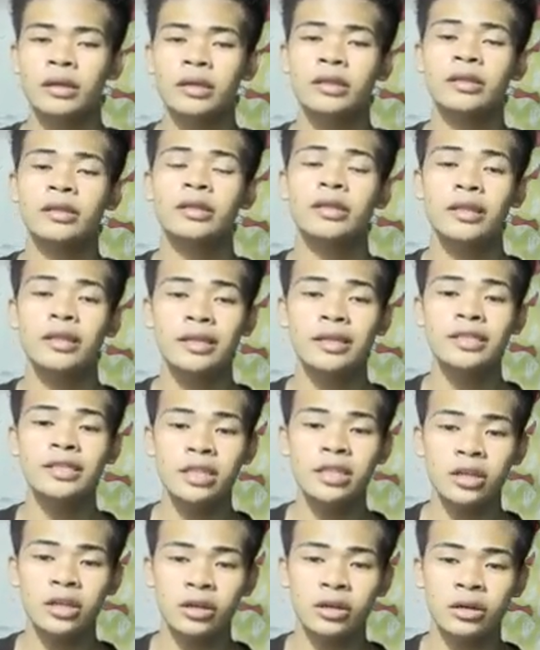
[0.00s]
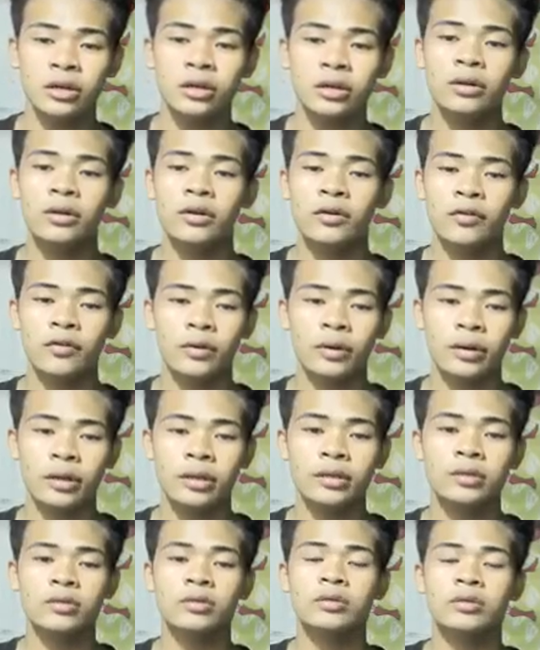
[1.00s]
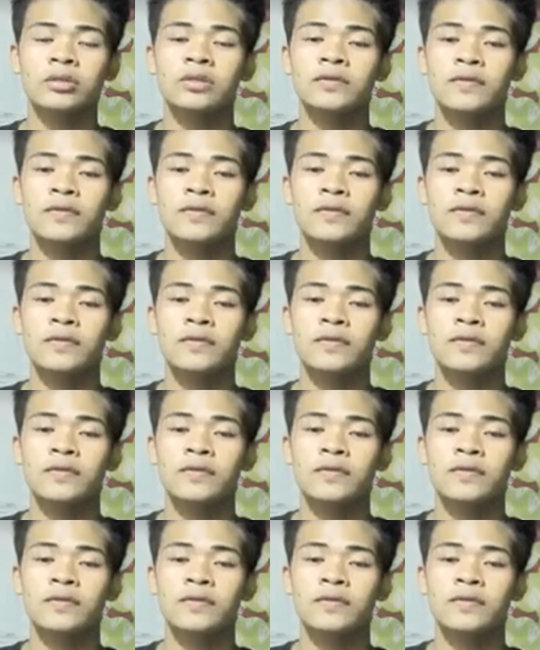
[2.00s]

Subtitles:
it's easier for it to